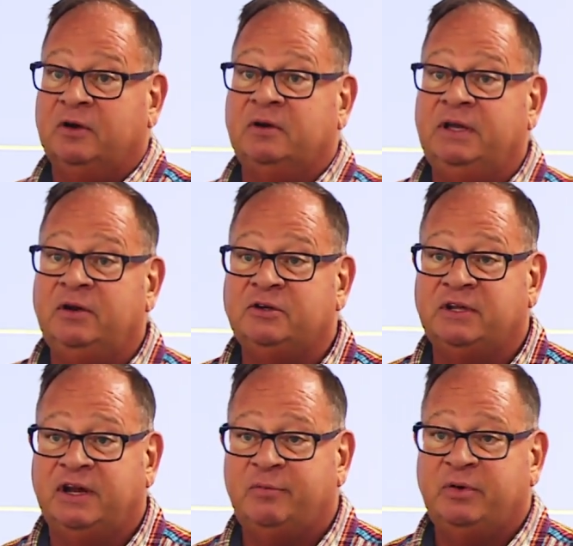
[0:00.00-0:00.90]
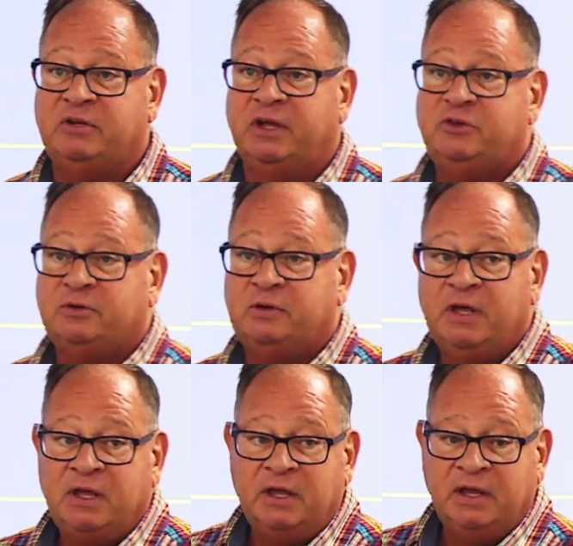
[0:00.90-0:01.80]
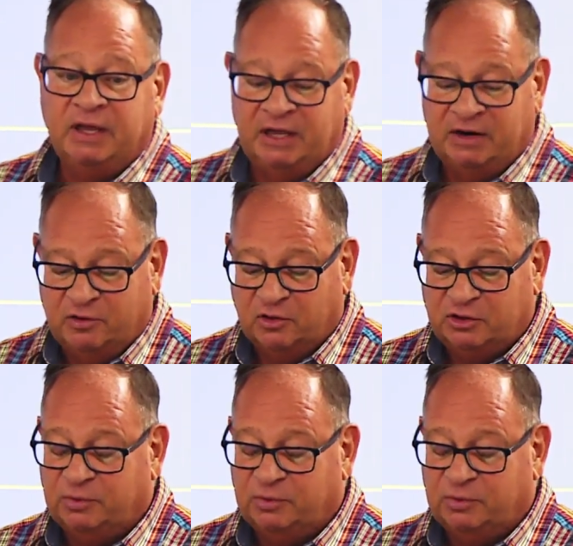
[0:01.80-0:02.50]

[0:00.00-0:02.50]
leaders that have potential. And of course,